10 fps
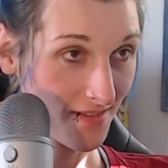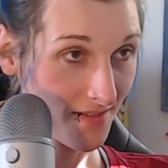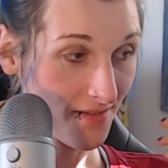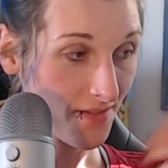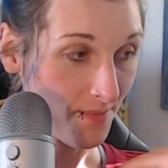
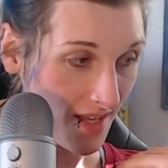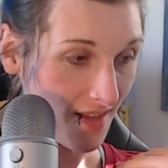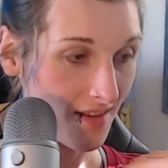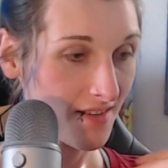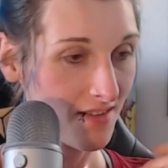for
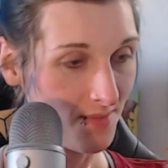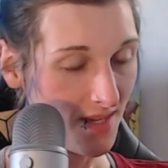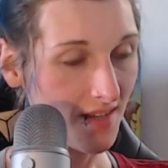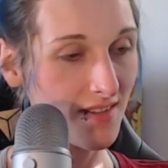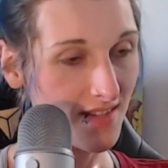me to be
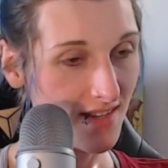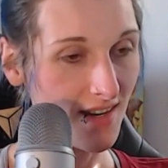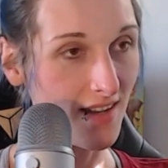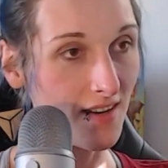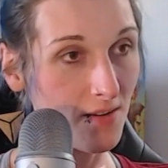
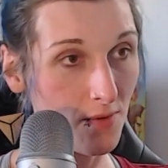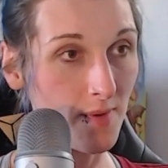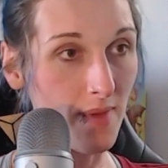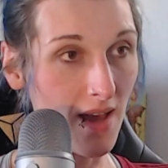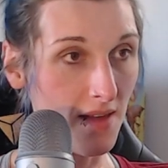considered a
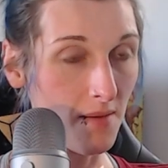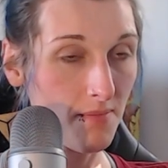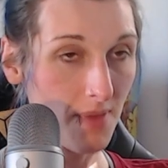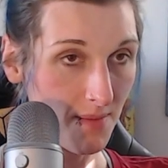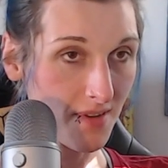woman by other
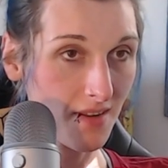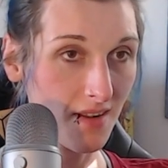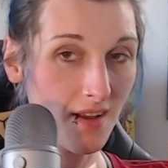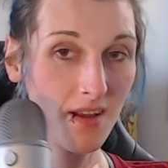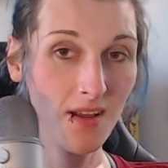people
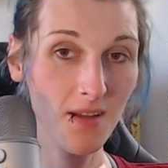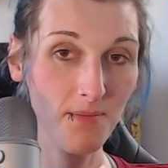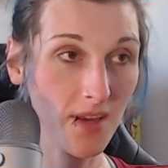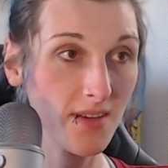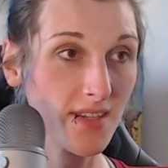
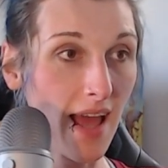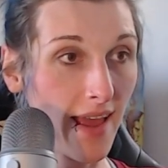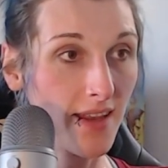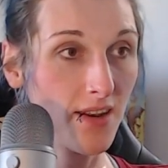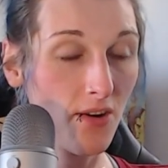because
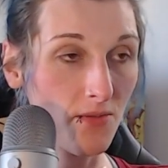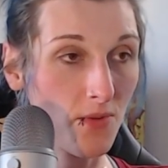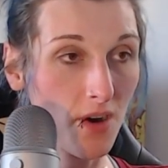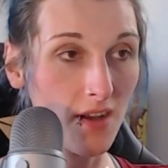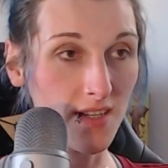I don't
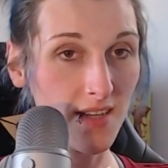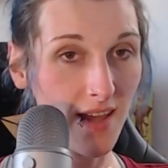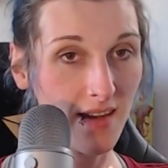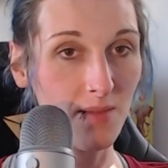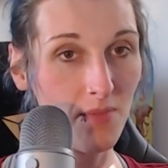want
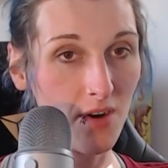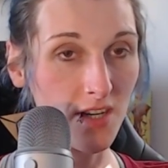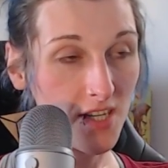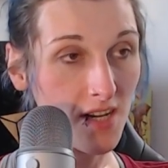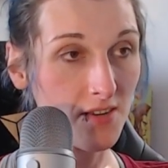any more
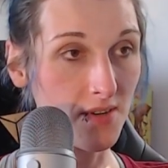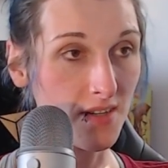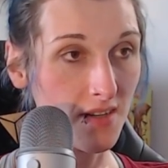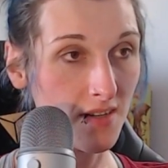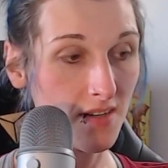
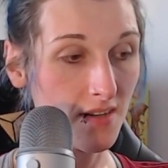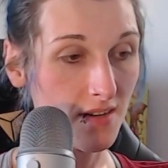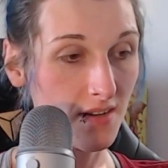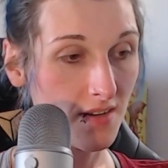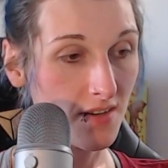children
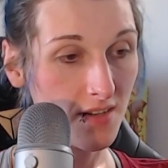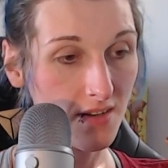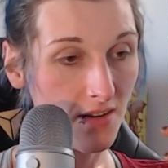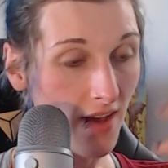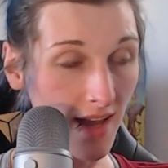
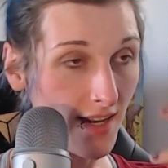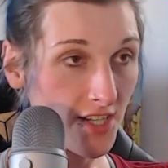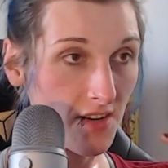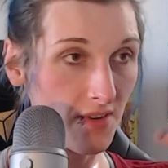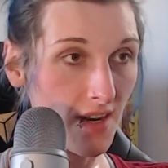or any
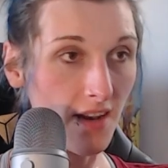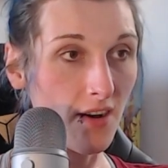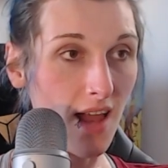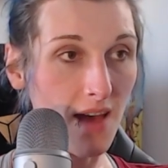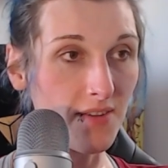children at
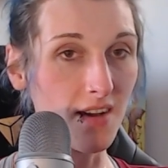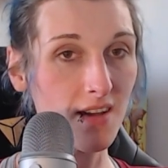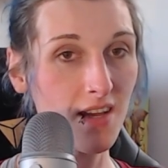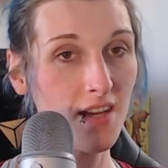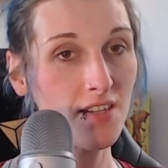all ever
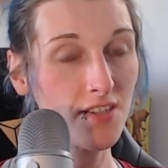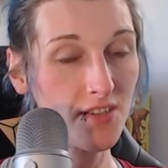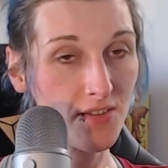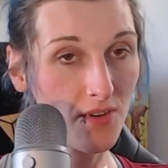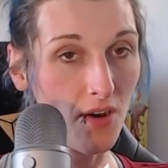
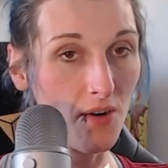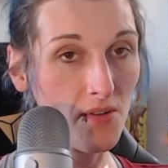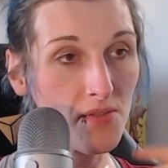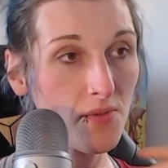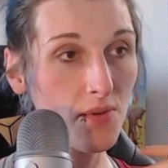to go
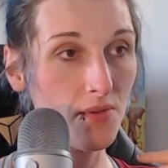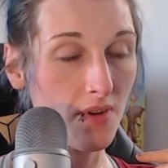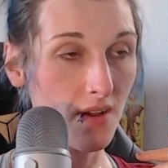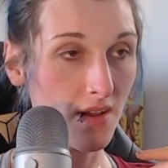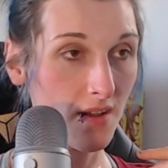through
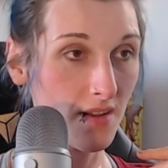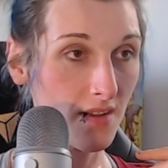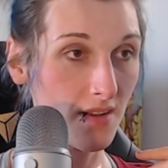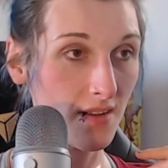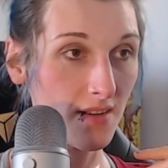
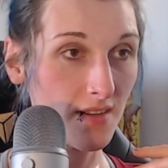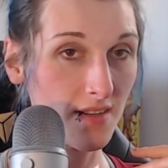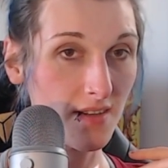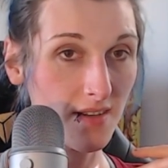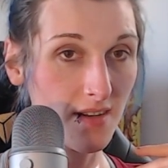
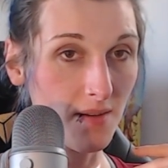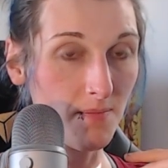the